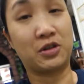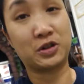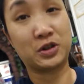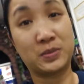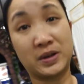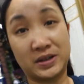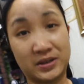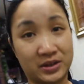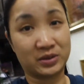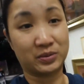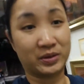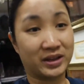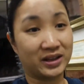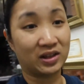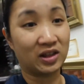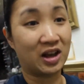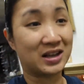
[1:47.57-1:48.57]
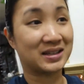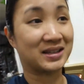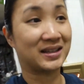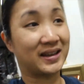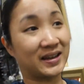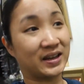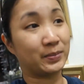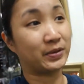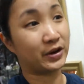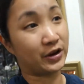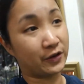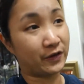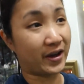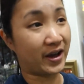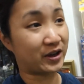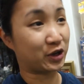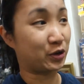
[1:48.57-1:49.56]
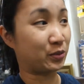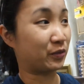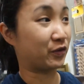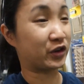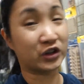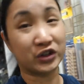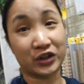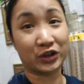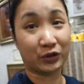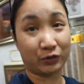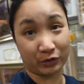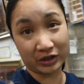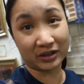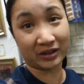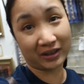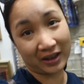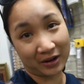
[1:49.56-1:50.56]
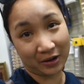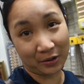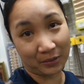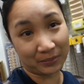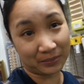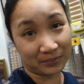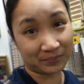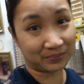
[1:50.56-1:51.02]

Those pieces would get lost and end up in our vacuum for sure if we took that home.